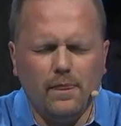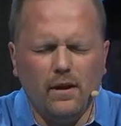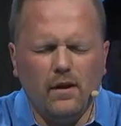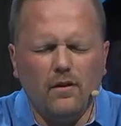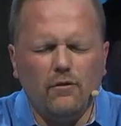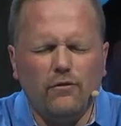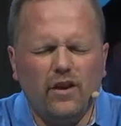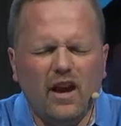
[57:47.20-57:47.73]

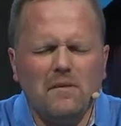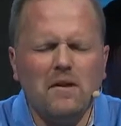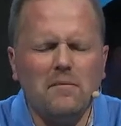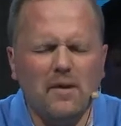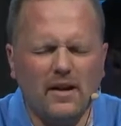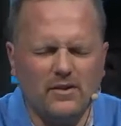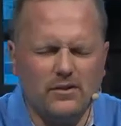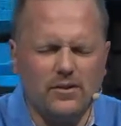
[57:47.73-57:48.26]
Forgive me
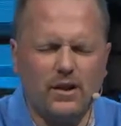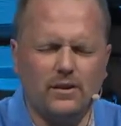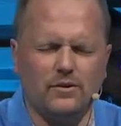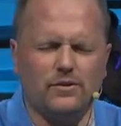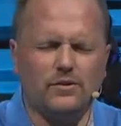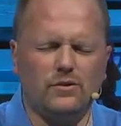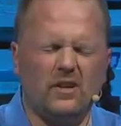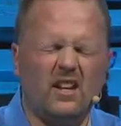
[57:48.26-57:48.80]
my
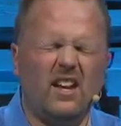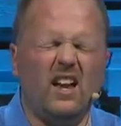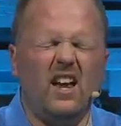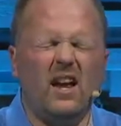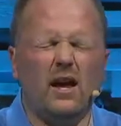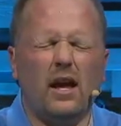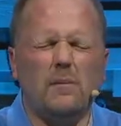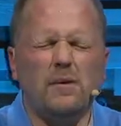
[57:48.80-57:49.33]
sins
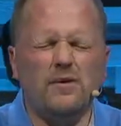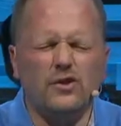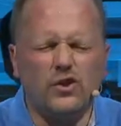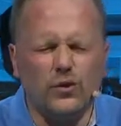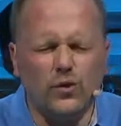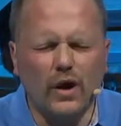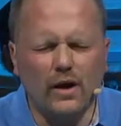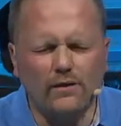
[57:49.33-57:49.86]
and give me the
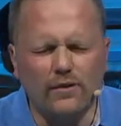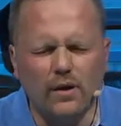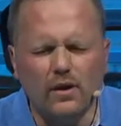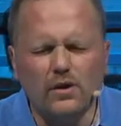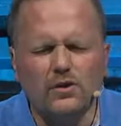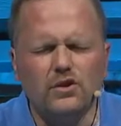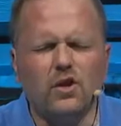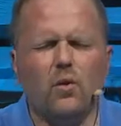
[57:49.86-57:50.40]
strength
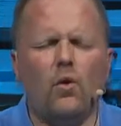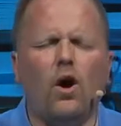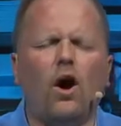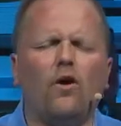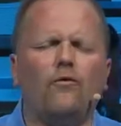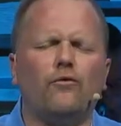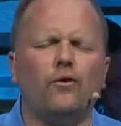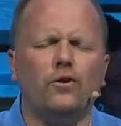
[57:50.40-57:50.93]
to
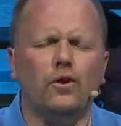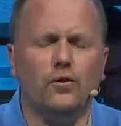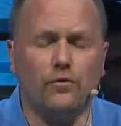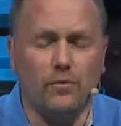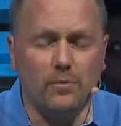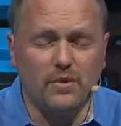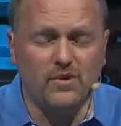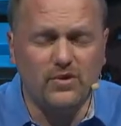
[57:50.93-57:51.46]
walk for you
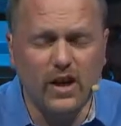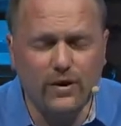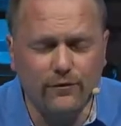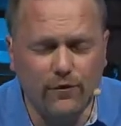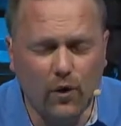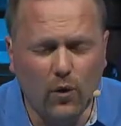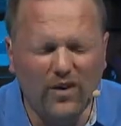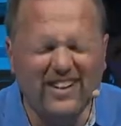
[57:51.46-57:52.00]
from this day
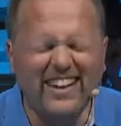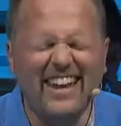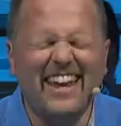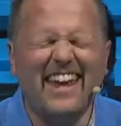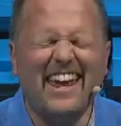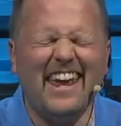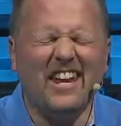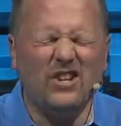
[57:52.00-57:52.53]
forward
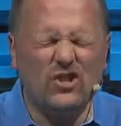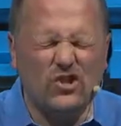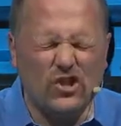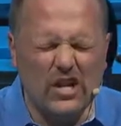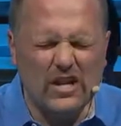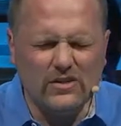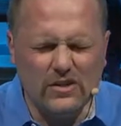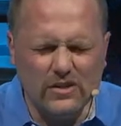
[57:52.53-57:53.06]
in
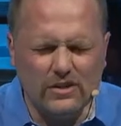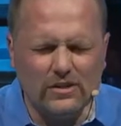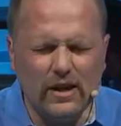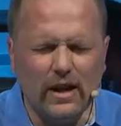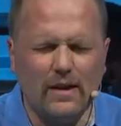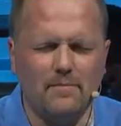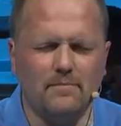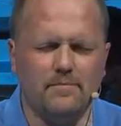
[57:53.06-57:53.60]
Jesus'
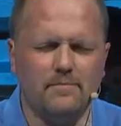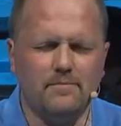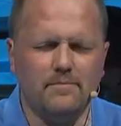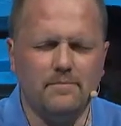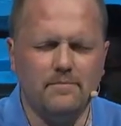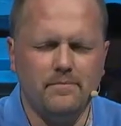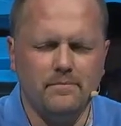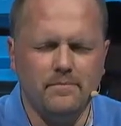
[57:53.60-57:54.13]
name.
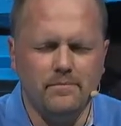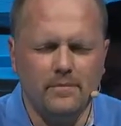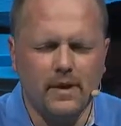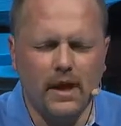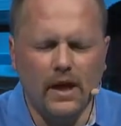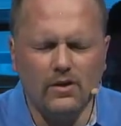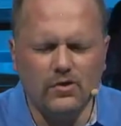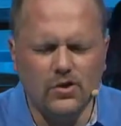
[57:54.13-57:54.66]

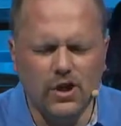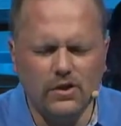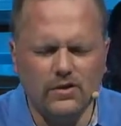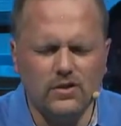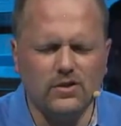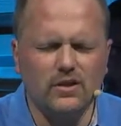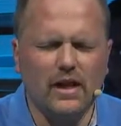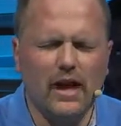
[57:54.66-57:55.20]
In
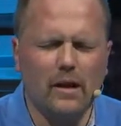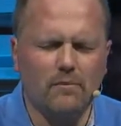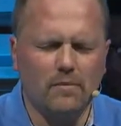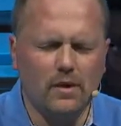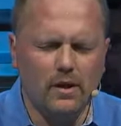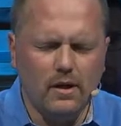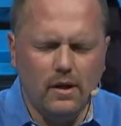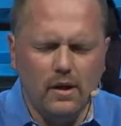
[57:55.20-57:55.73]
Jesus' name.
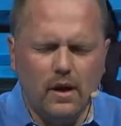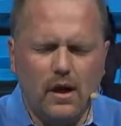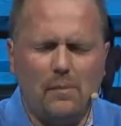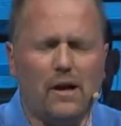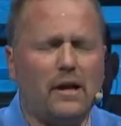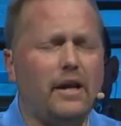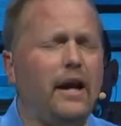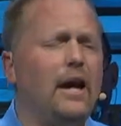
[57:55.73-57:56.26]
I'm not
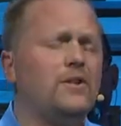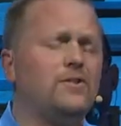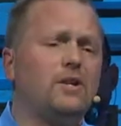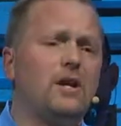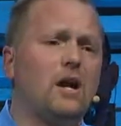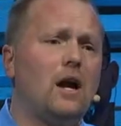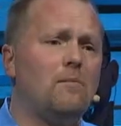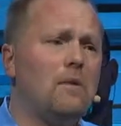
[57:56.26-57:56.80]
going to ask you
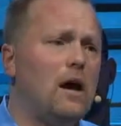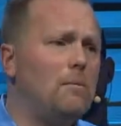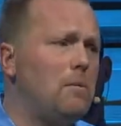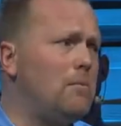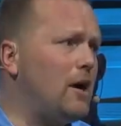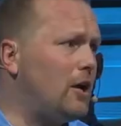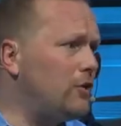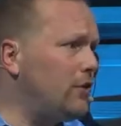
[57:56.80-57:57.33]
to come up. I'm
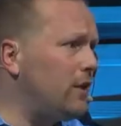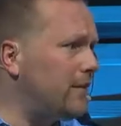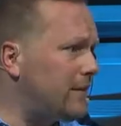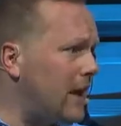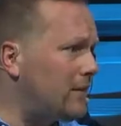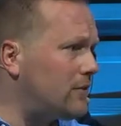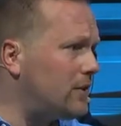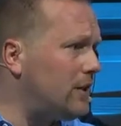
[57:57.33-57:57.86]
not going to do like
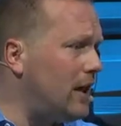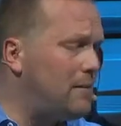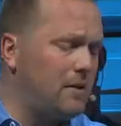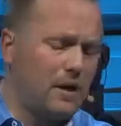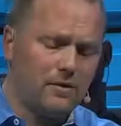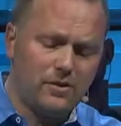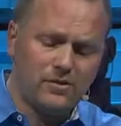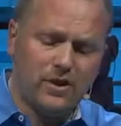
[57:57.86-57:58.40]
that today, but
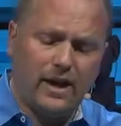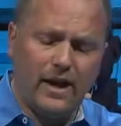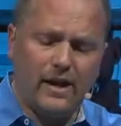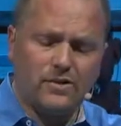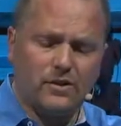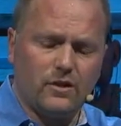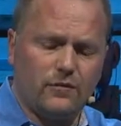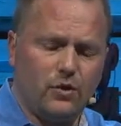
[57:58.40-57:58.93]
I'm just going to
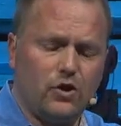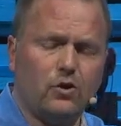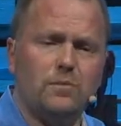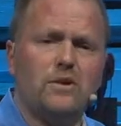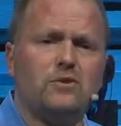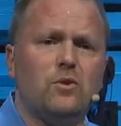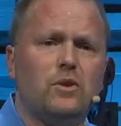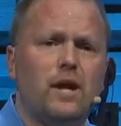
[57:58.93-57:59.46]
ask if you could be
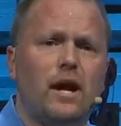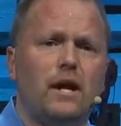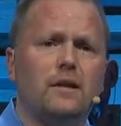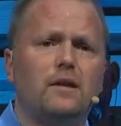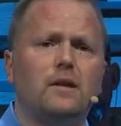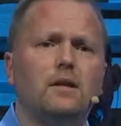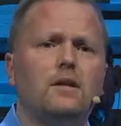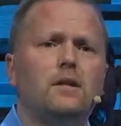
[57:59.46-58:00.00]
so kind
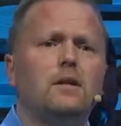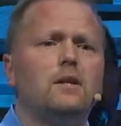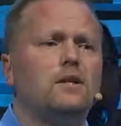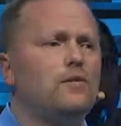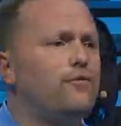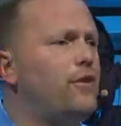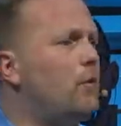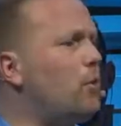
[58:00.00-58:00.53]
to
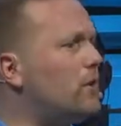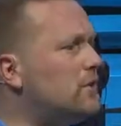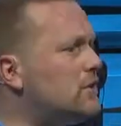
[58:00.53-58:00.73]
fill one of these